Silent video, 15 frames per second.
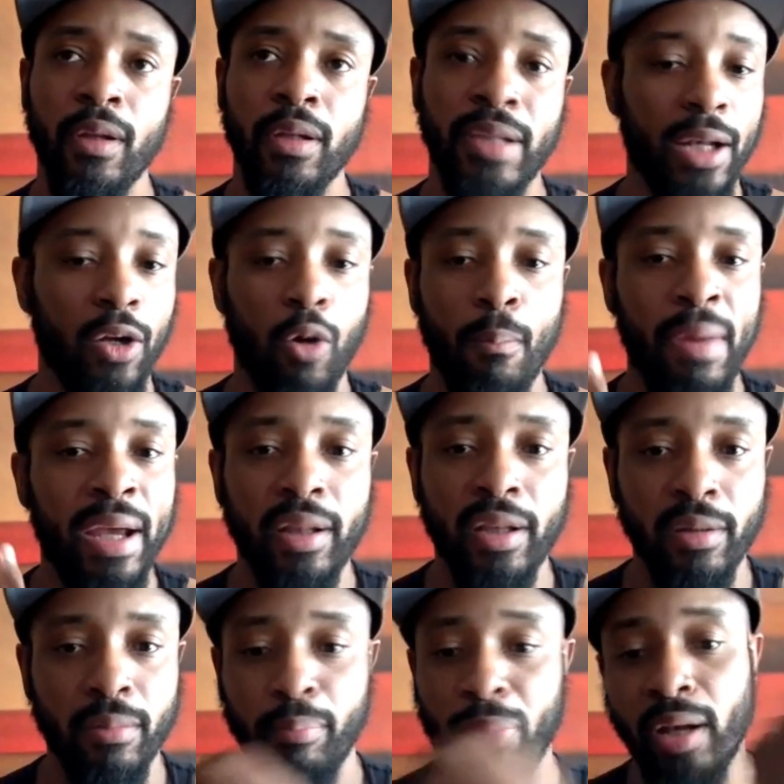that don't make
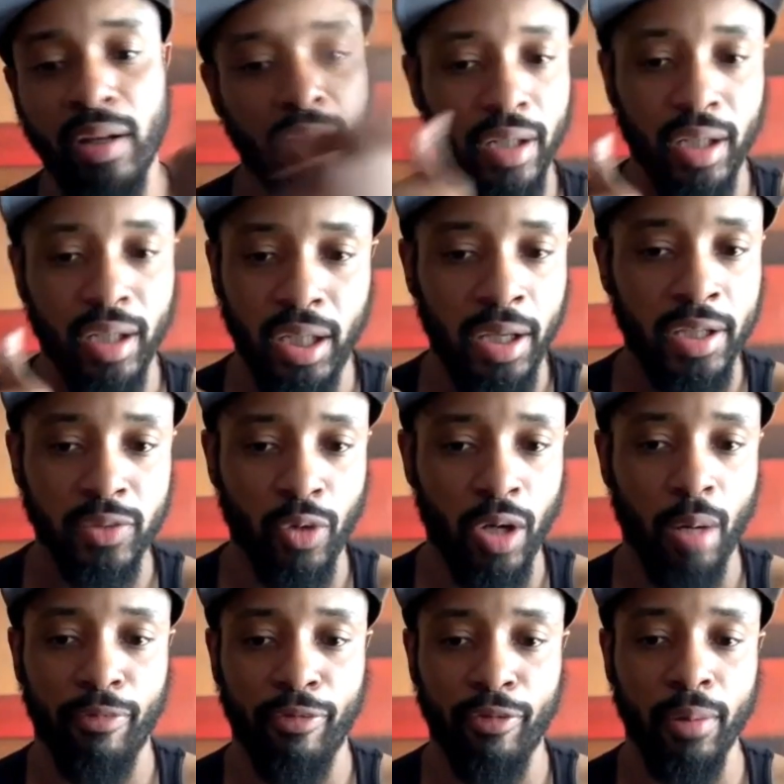them better than the kids where
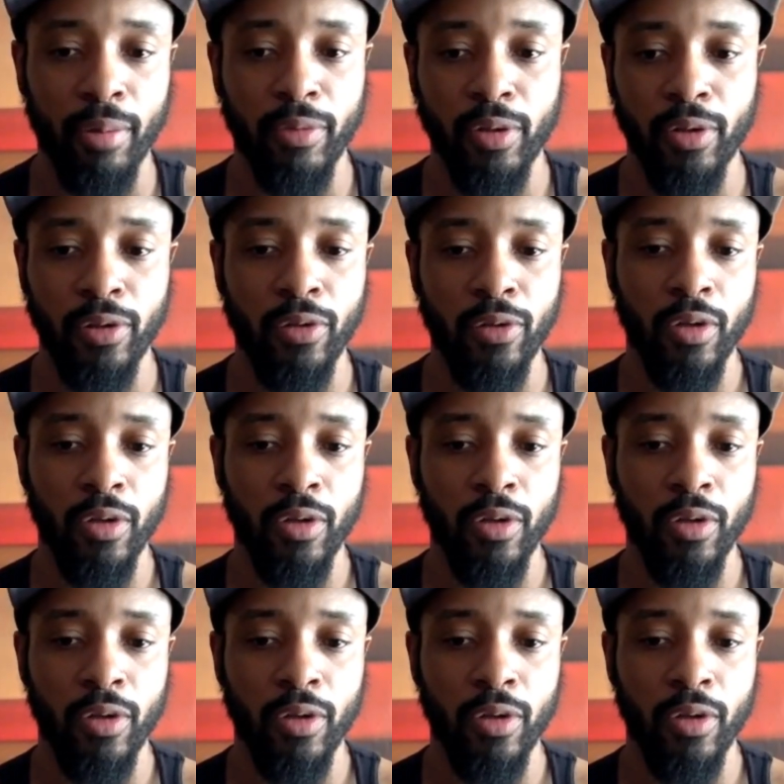I'm from, you